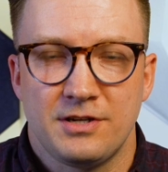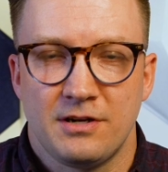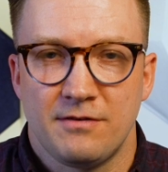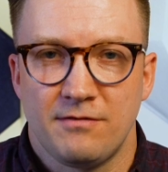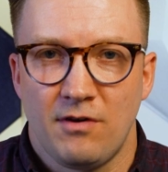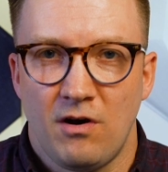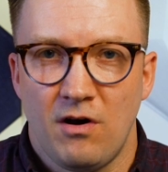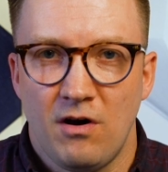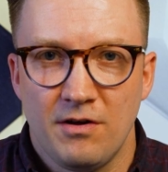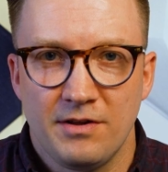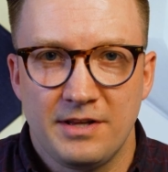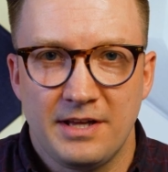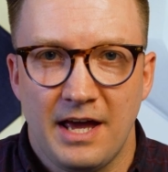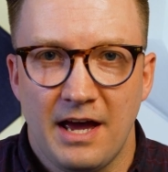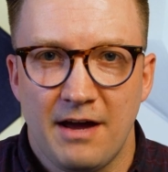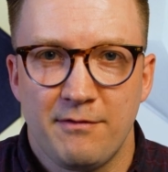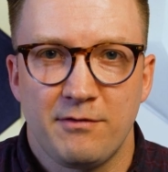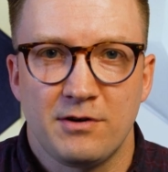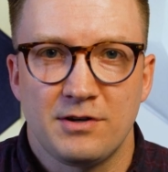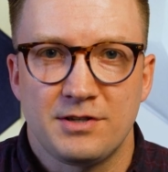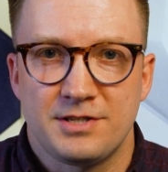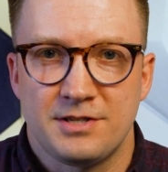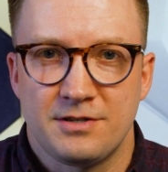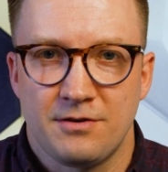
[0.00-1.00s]
of all the
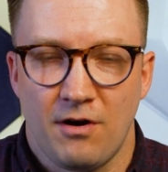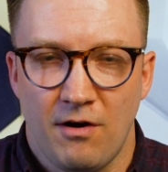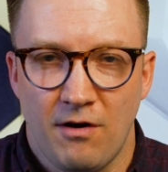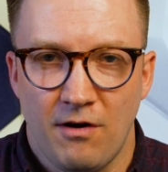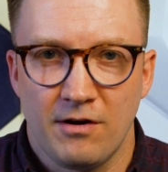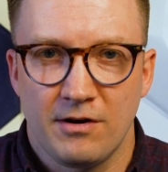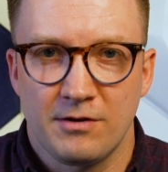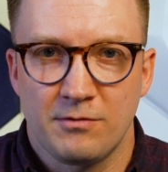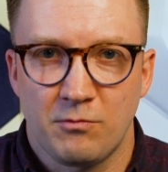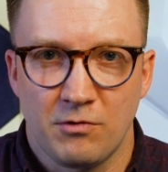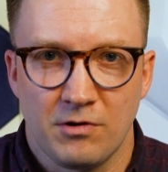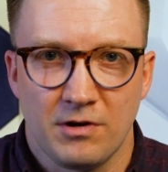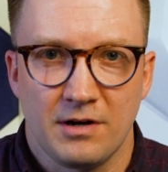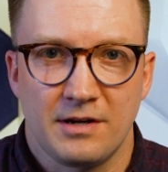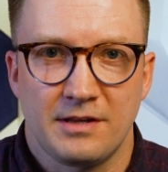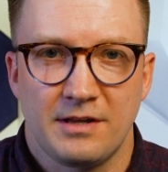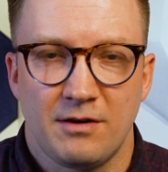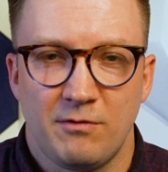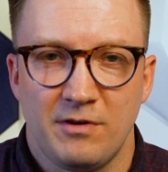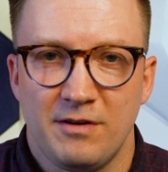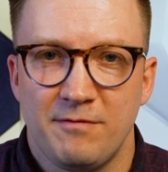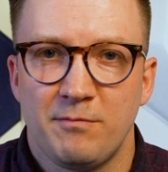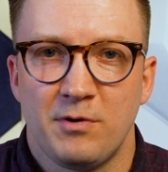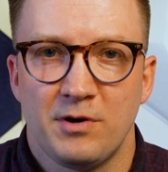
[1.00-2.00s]
efforts and hard work that
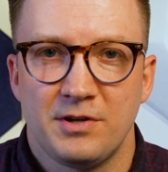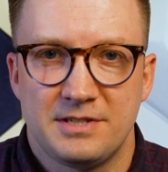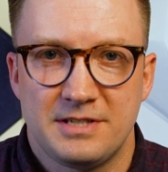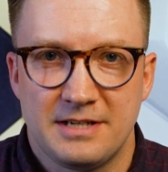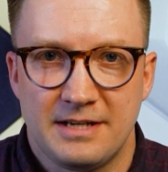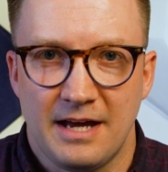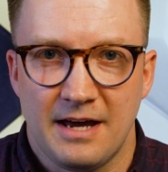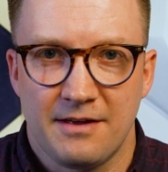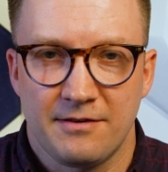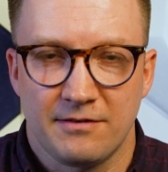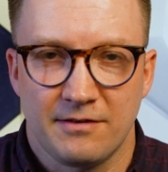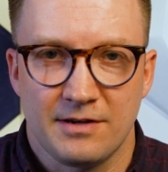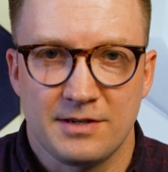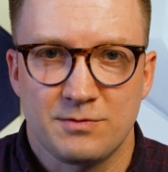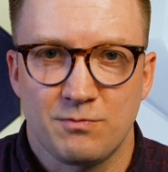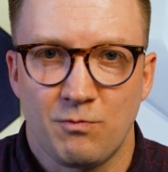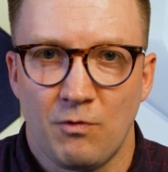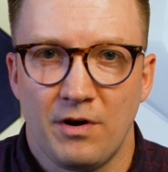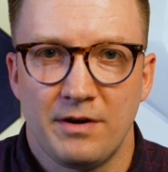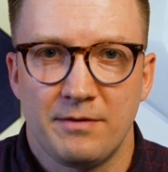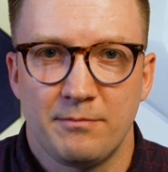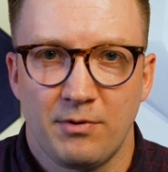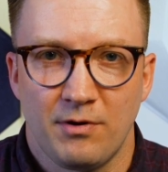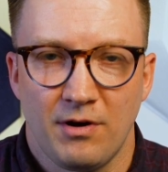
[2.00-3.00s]
we put together as
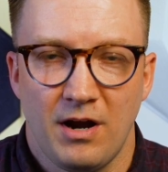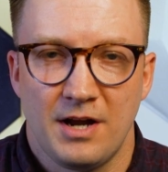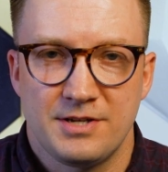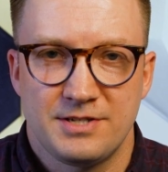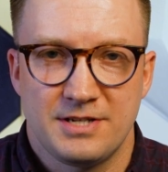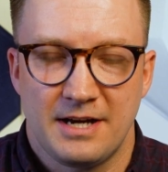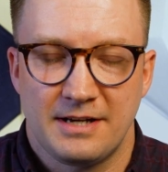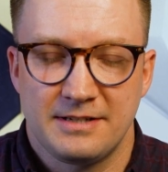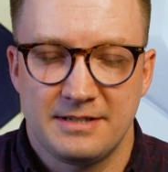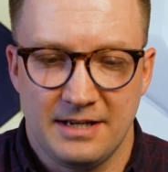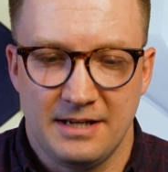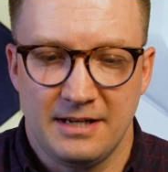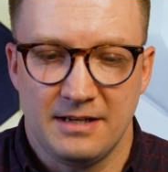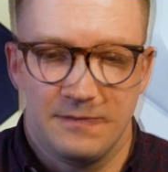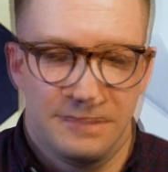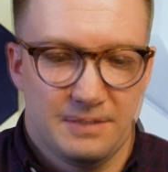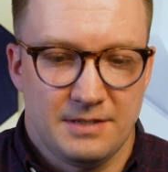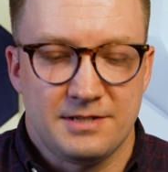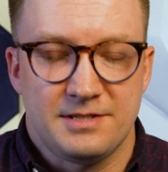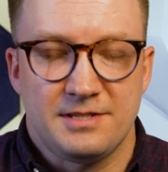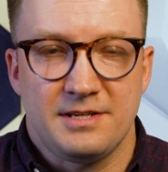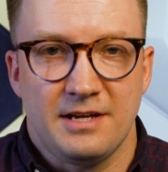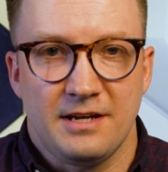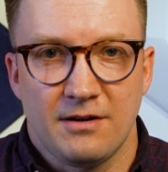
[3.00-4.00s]
one project team to
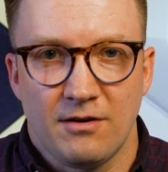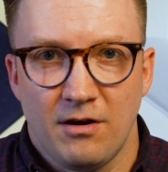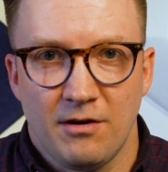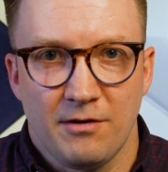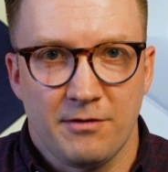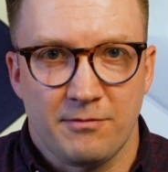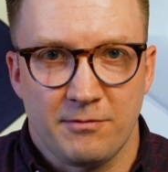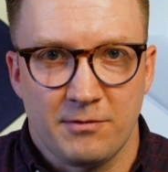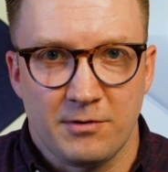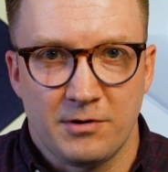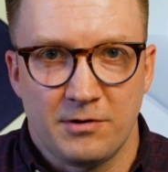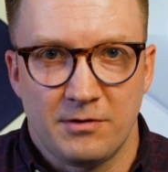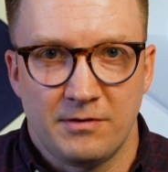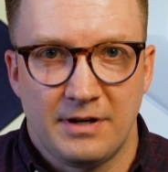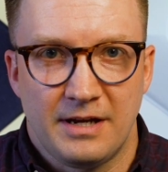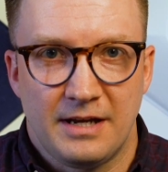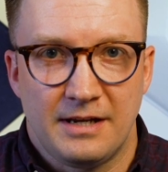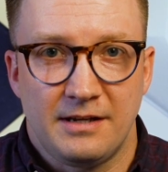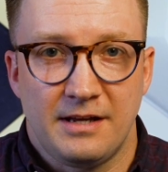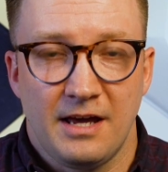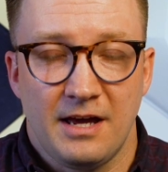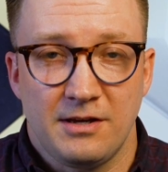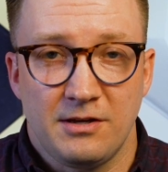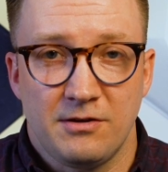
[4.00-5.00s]
see it all through
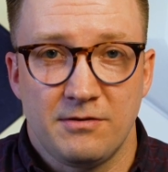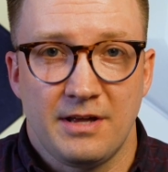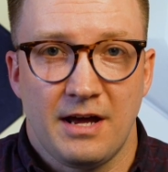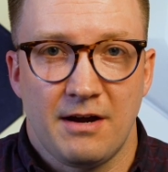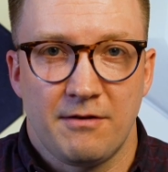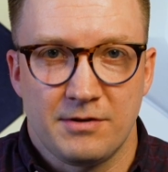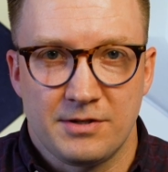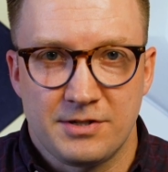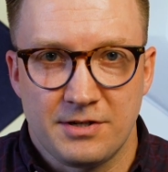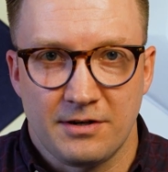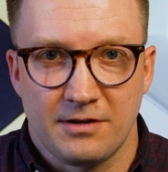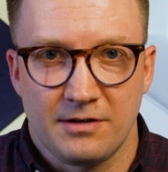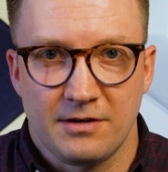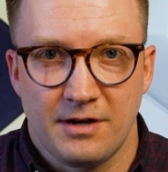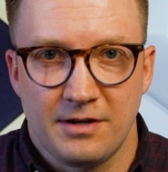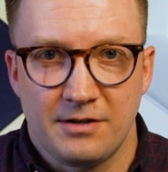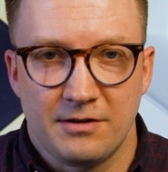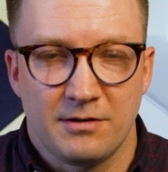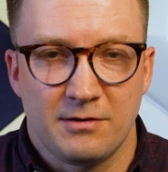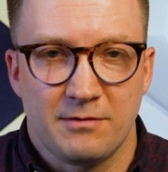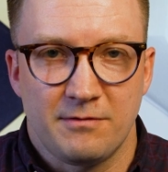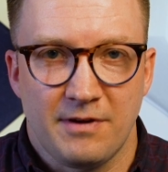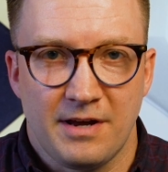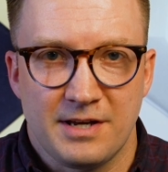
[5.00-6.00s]
and get you that return on your
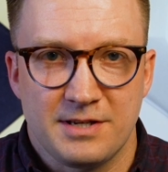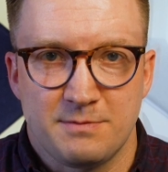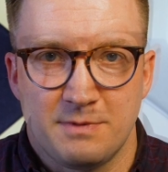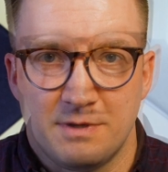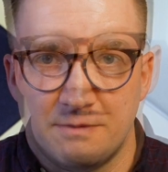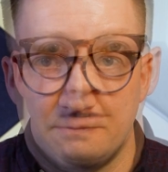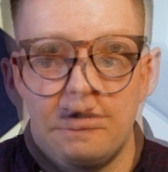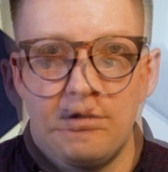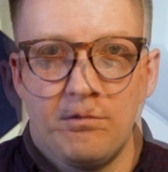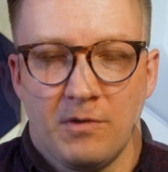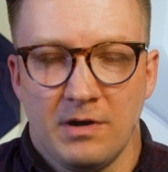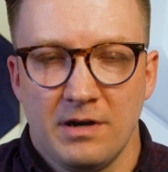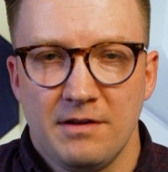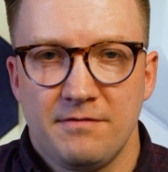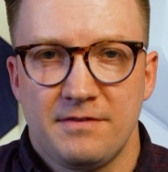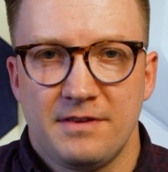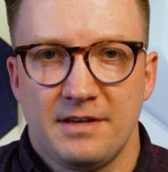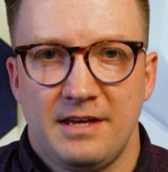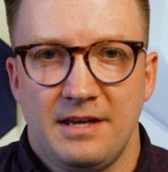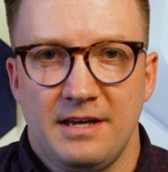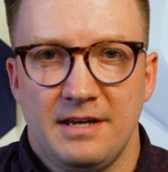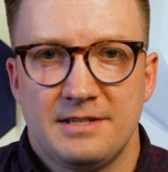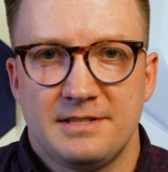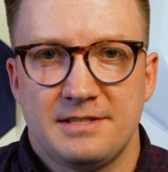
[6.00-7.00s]
investment. One of the
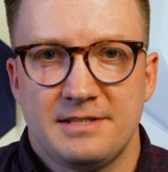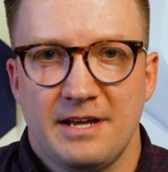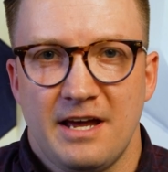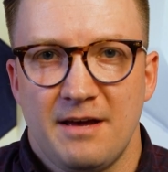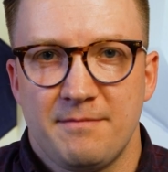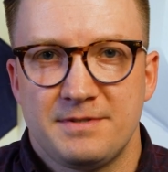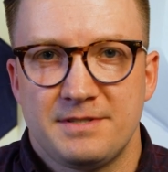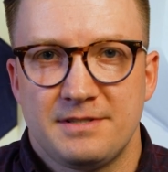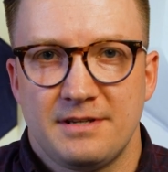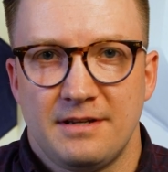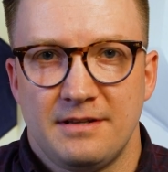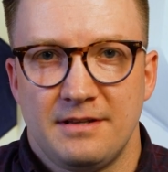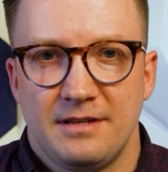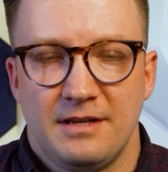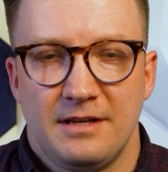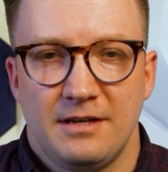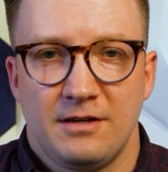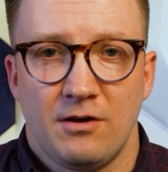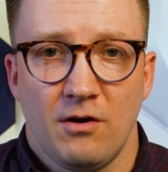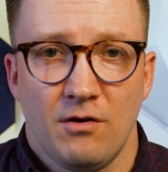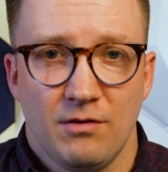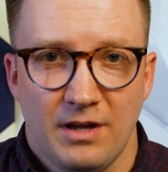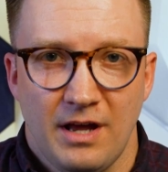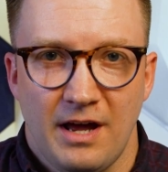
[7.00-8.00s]
key steps in the
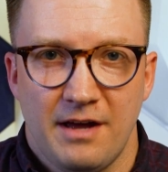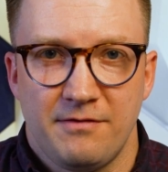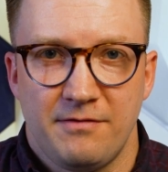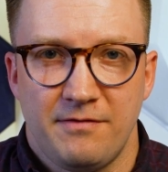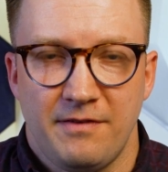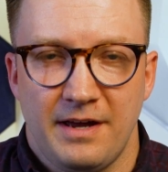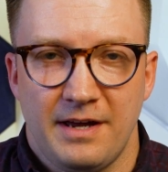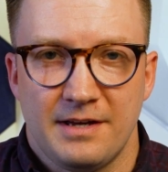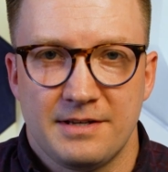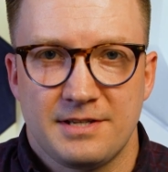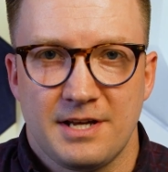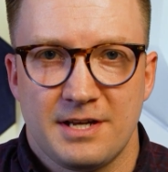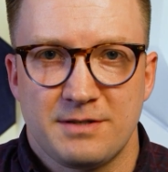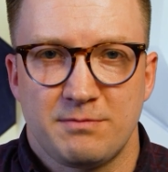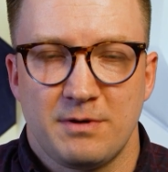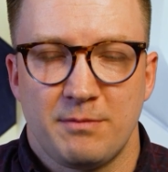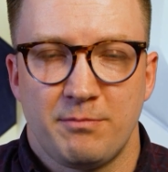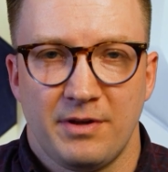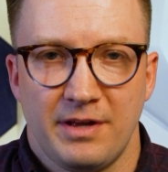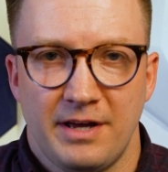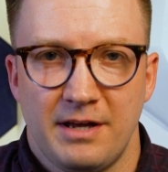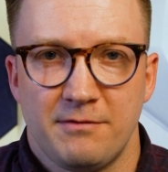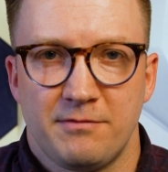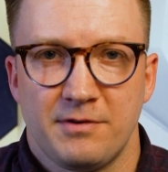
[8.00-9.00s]
go live phase as we
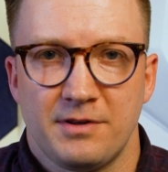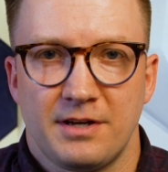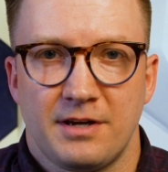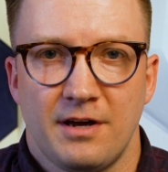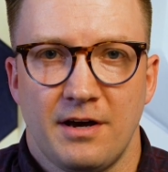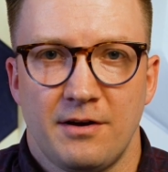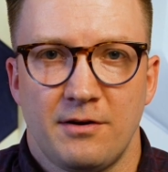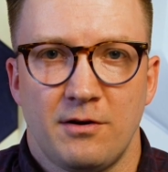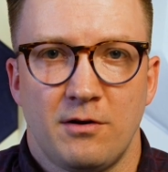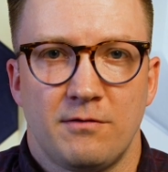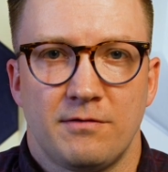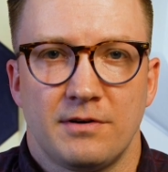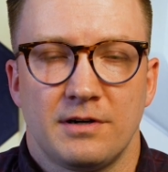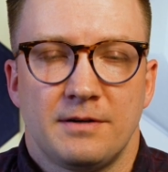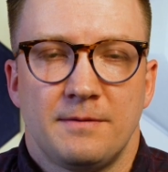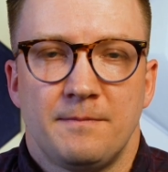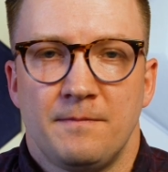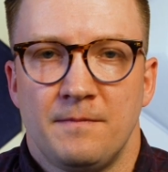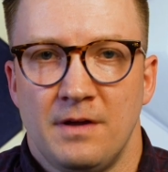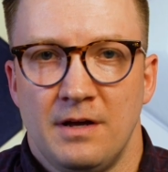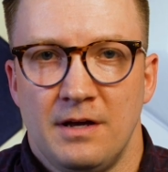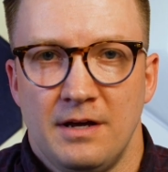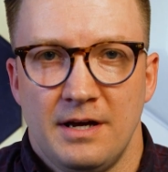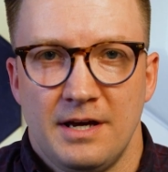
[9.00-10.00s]
plan for the cutover
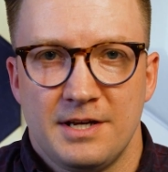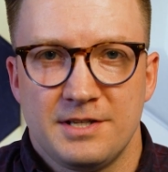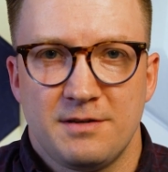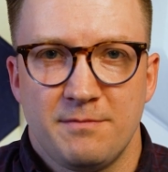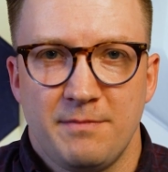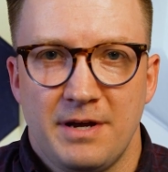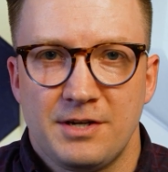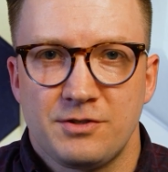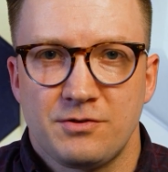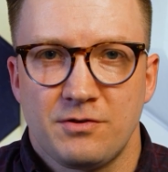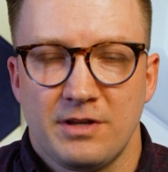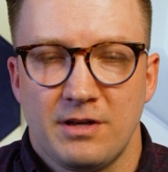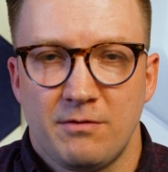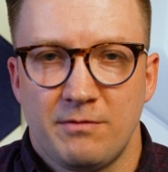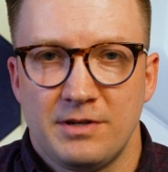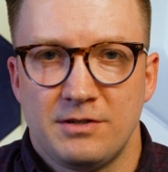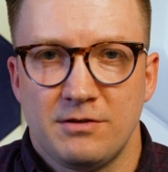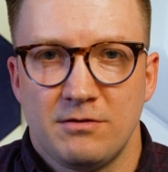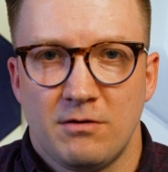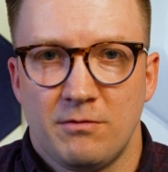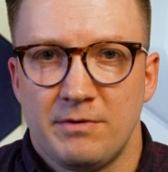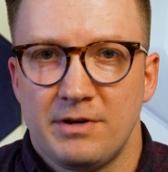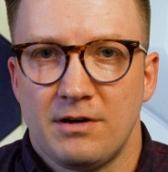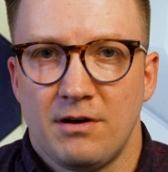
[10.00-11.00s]
is to make sure that we do
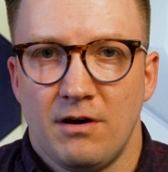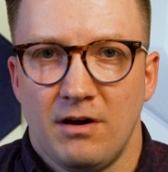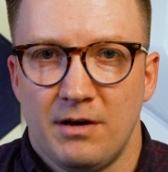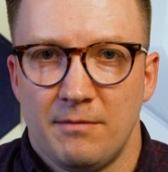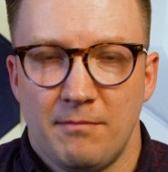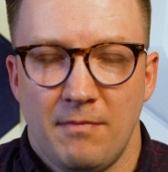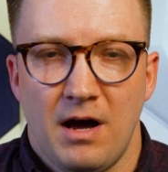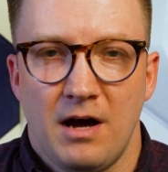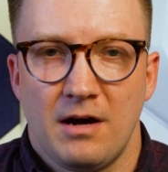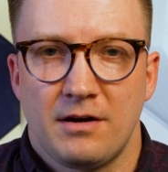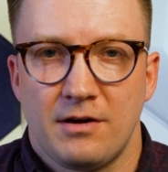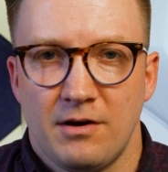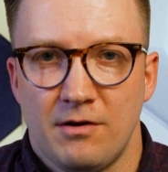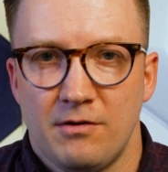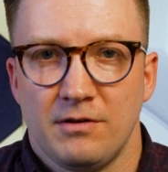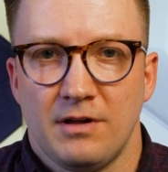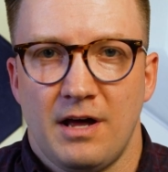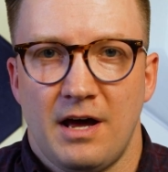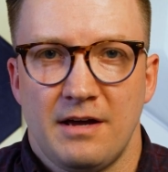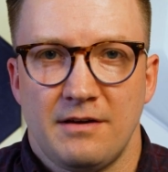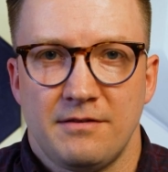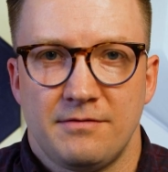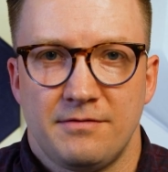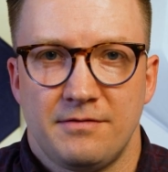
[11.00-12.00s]
what we call a mock go
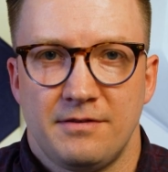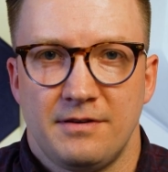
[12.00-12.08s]
live.